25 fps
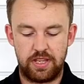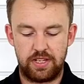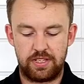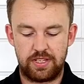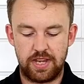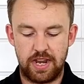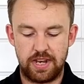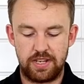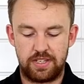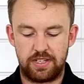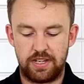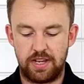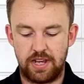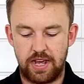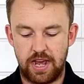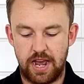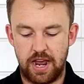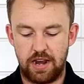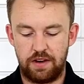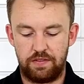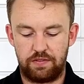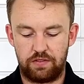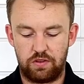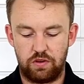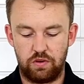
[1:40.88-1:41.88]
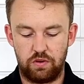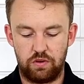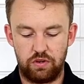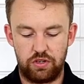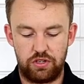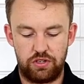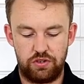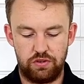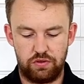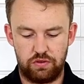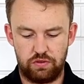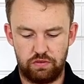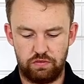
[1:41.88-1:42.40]
the center, and of
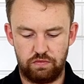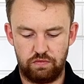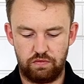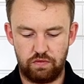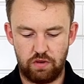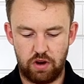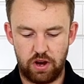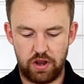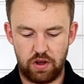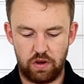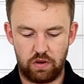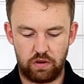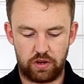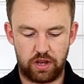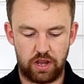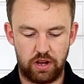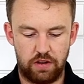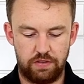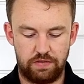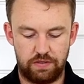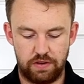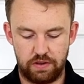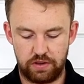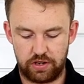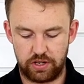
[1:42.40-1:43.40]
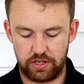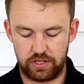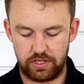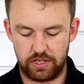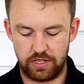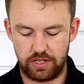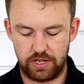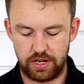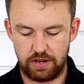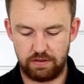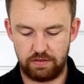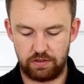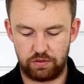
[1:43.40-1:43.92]
course your right ocular focus
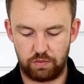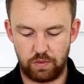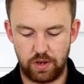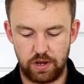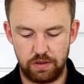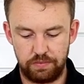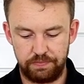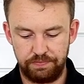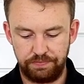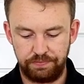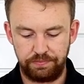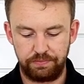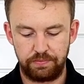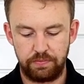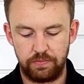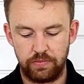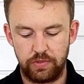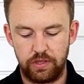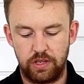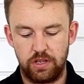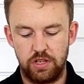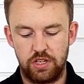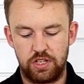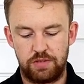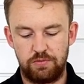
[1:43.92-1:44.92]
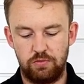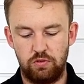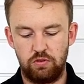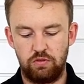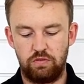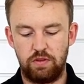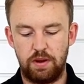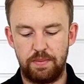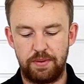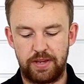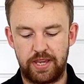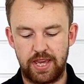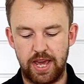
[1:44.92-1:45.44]
in there as well. Small
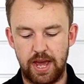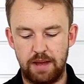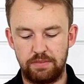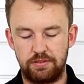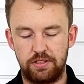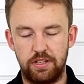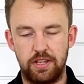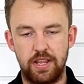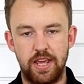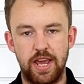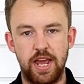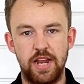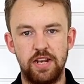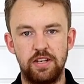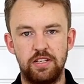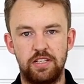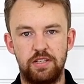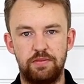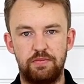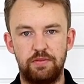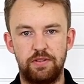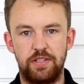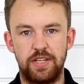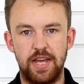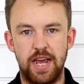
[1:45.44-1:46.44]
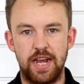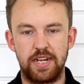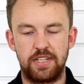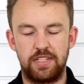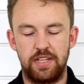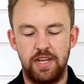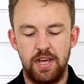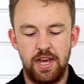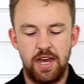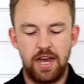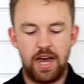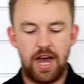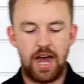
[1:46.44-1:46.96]
rubber caps at the end to protect.
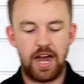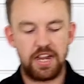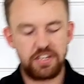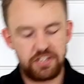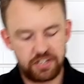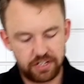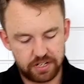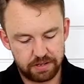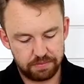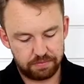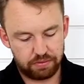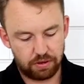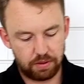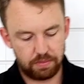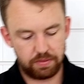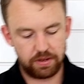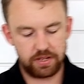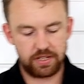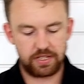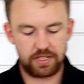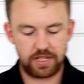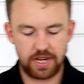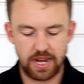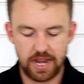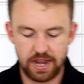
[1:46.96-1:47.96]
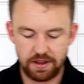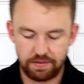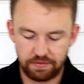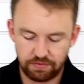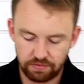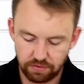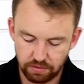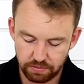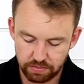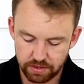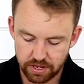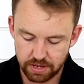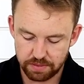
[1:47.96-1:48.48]
As you can probably see
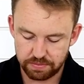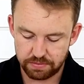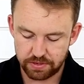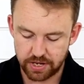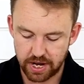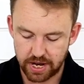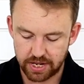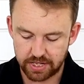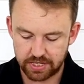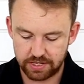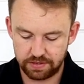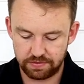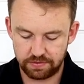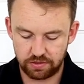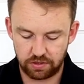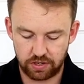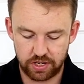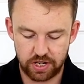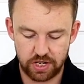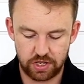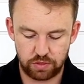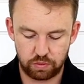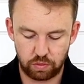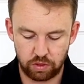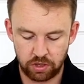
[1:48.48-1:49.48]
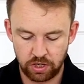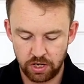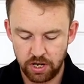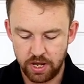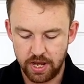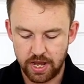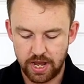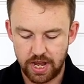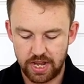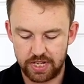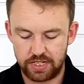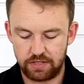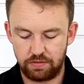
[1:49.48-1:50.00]
from the objectives on each one,
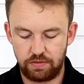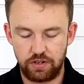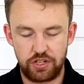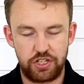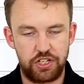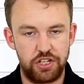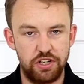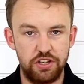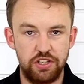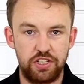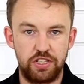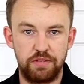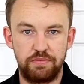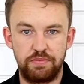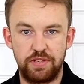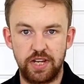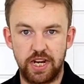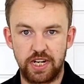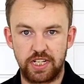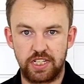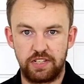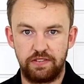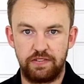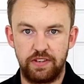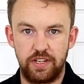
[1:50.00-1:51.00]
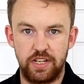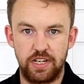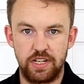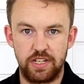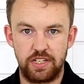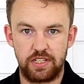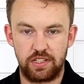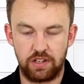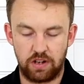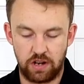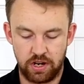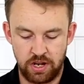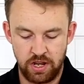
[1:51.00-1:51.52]
there's a reduced objective in each
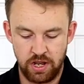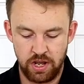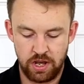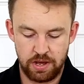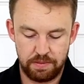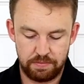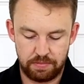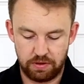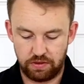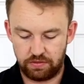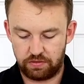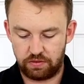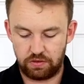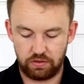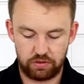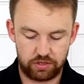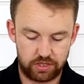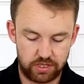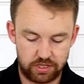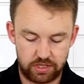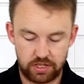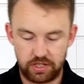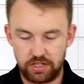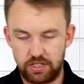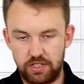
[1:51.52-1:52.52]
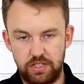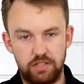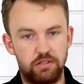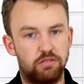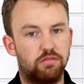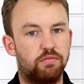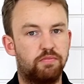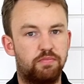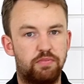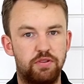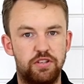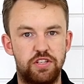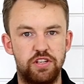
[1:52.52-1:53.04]
side, but of course it does still
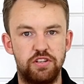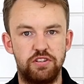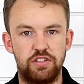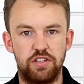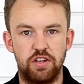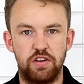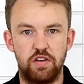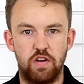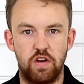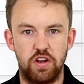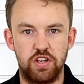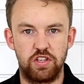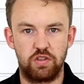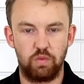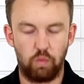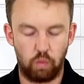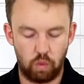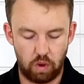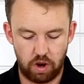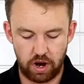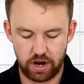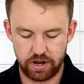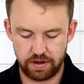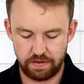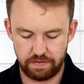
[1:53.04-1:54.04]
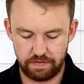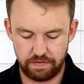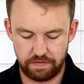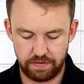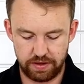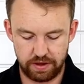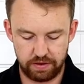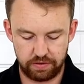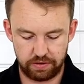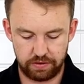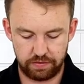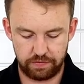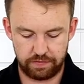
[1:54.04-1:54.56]
produce a nice wide
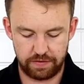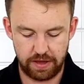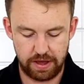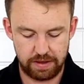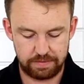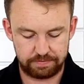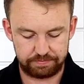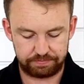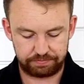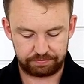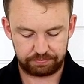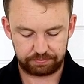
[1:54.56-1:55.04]
field of view.